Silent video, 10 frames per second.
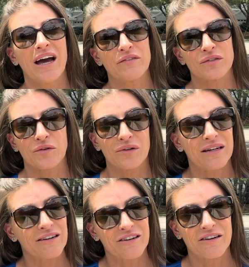I've sold
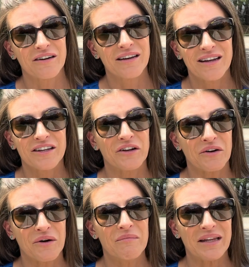in here, you
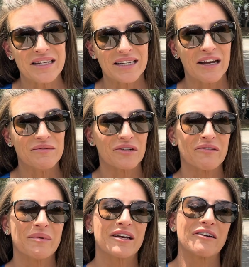know, many times over
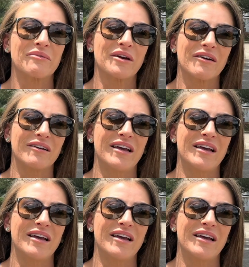my career.